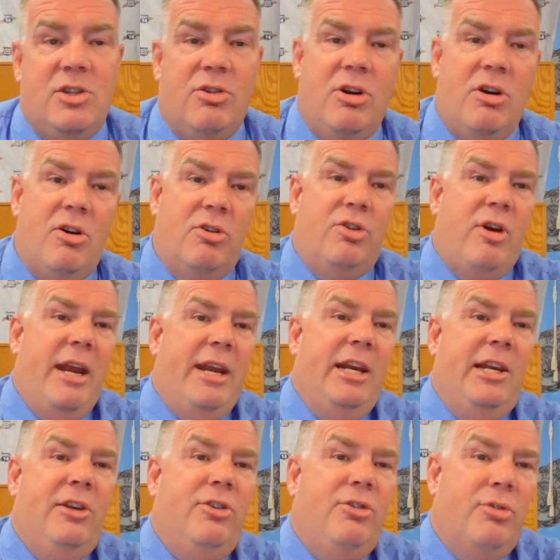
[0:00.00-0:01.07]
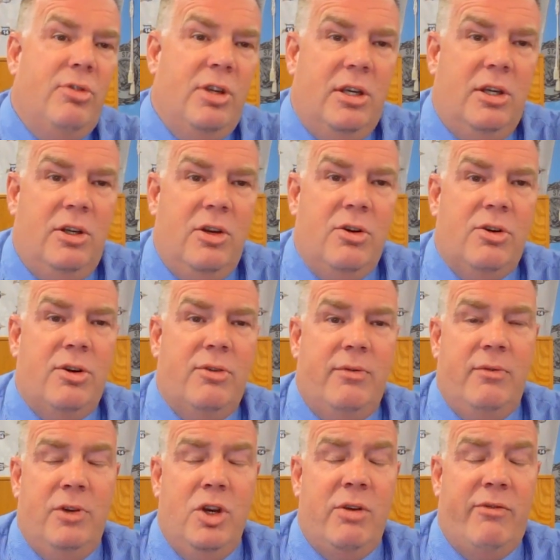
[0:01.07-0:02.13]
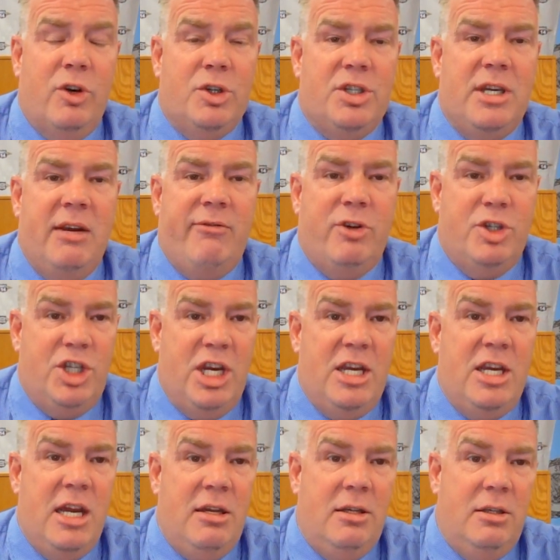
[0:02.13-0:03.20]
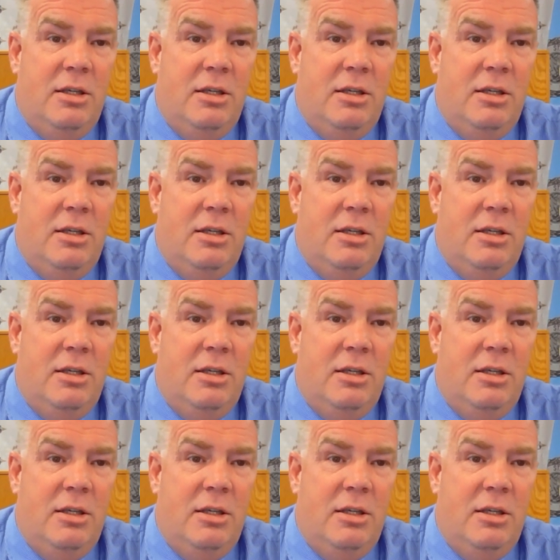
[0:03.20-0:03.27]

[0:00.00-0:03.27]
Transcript: They're all accredited through the University of Virginia.